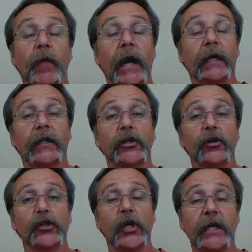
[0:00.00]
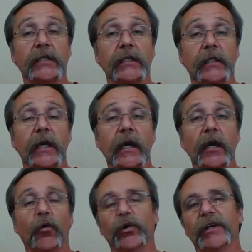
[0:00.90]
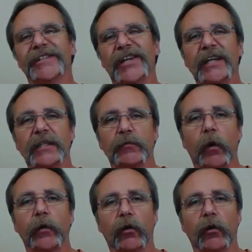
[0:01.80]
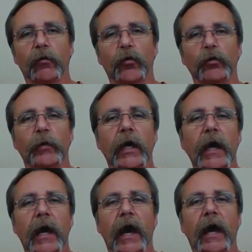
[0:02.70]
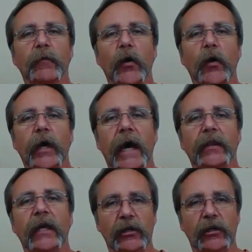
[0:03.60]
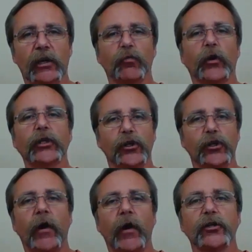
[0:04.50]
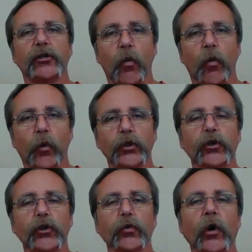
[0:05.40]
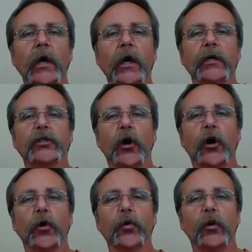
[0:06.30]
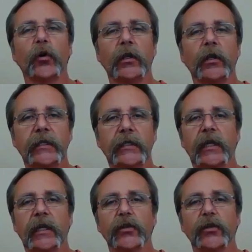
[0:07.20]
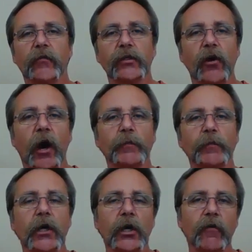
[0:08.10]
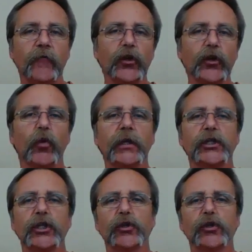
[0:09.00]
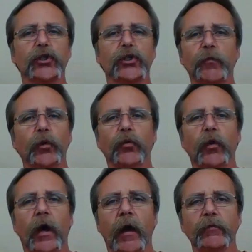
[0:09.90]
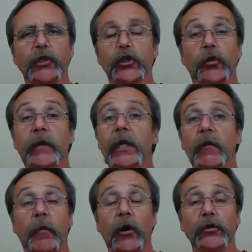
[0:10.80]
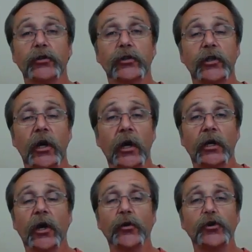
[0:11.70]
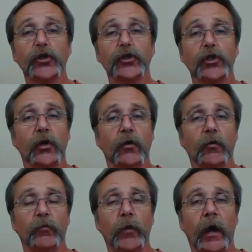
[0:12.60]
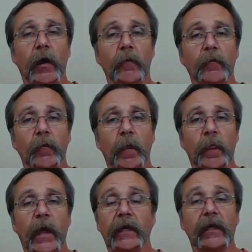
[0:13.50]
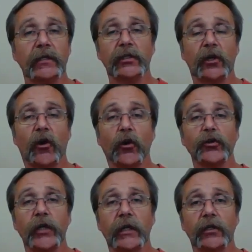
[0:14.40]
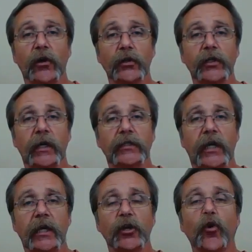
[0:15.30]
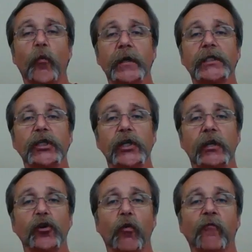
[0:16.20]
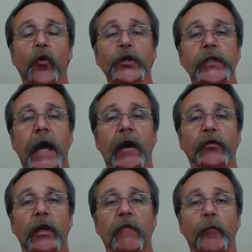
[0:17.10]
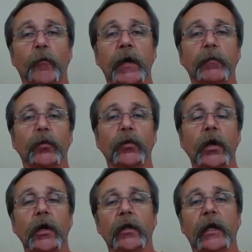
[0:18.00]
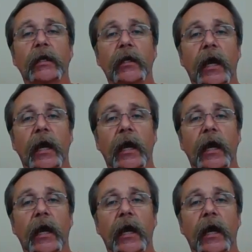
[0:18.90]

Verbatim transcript: market that you're chasing. Well, not chasing, probably not a long word, but going out there and wanting to attract towards you. So let's get into the different types. The first one is just your simple social media posts. You know, just that is content. You know, it's getting your message and your voice out there for people that